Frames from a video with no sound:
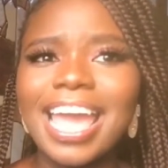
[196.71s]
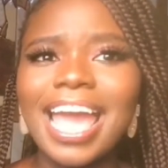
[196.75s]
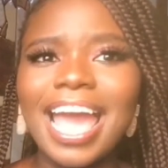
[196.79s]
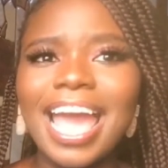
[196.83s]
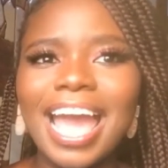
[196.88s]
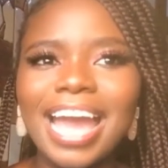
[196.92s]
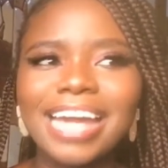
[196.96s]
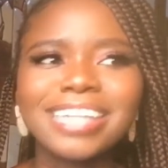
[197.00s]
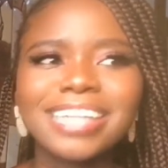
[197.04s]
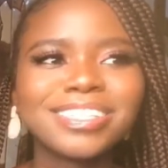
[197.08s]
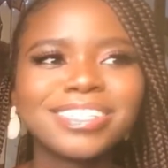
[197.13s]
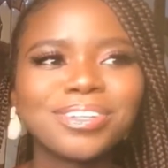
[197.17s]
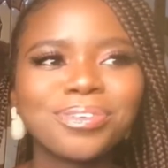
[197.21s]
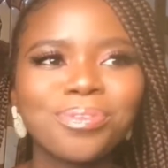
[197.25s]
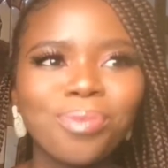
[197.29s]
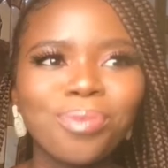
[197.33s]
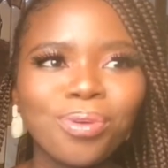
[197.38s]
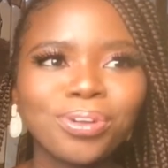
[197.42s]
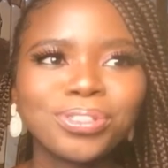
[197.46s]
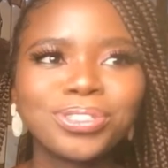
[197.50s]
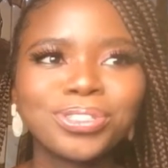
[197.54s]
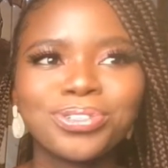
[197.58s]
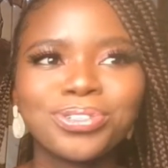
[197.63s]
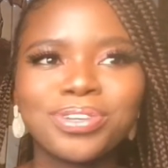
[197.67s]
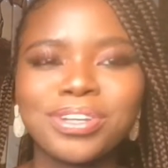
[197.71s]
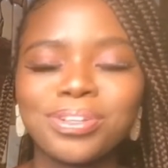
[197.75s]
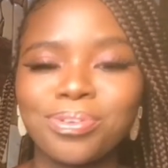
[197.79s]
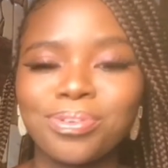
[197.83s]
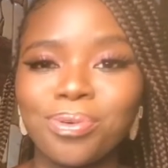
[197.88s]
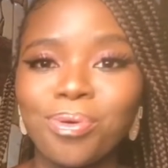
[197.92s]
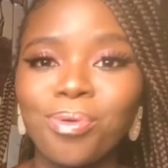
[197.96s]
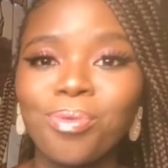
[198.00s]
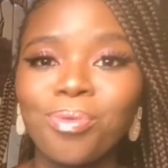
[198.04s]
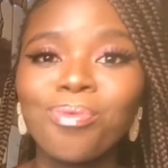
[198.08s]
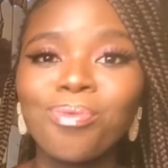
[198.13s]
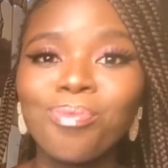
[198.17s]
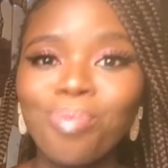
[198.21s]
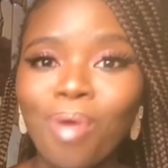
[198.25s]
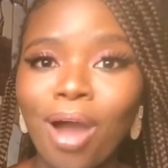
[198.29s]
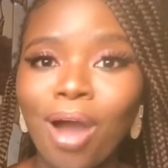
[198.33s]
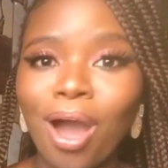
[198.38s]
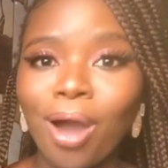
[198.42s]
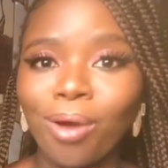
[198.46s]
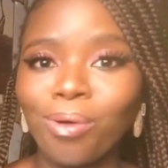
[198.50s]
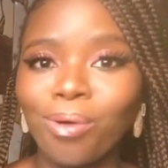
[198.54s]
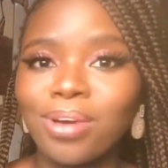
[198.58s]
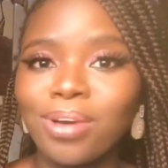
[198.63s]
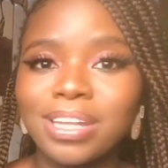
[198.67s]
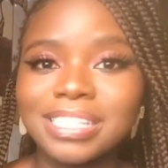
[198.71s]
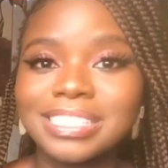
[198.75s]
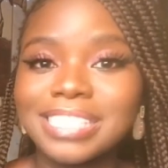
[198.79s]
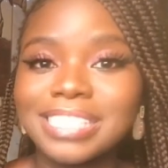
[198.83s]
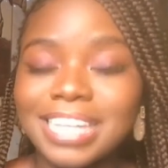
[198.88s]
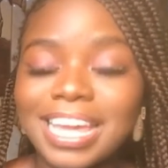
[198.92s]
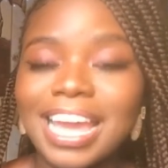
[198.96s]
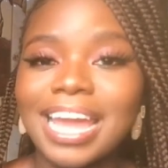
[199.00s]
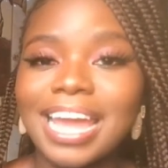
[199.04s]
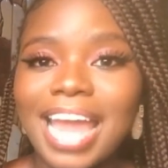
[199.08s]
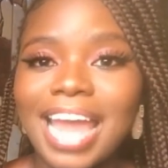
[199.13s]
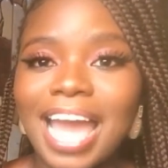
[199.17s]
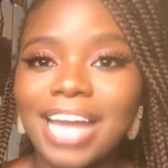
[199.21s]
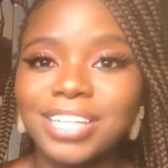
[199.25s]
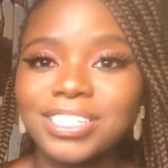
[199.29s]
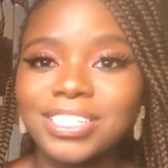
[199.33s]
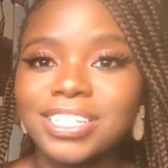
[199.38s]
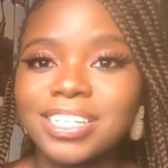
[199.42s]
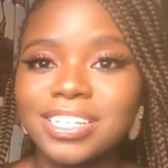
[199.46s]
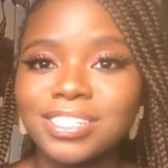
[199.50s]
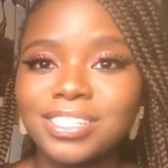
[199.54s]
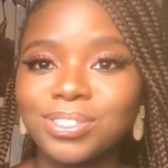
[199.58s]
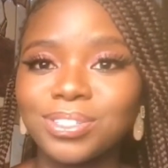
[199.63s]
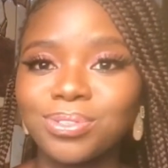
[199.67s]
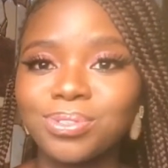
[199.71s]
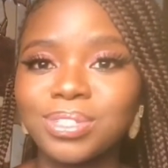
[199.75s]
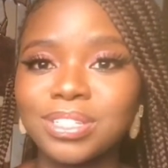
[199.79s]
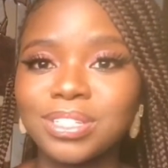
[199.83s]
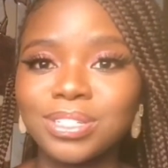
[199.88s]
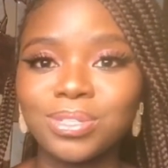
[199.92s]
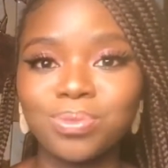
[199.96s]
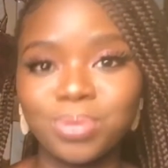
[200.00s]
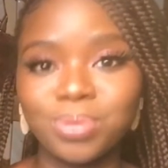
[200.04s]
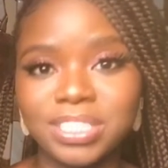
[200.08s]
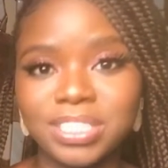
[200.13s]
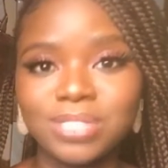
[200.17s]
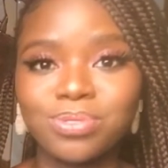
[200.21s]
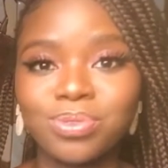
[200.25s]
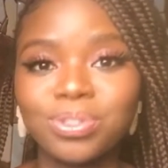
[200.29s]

and you're wondering wow they can actually do this with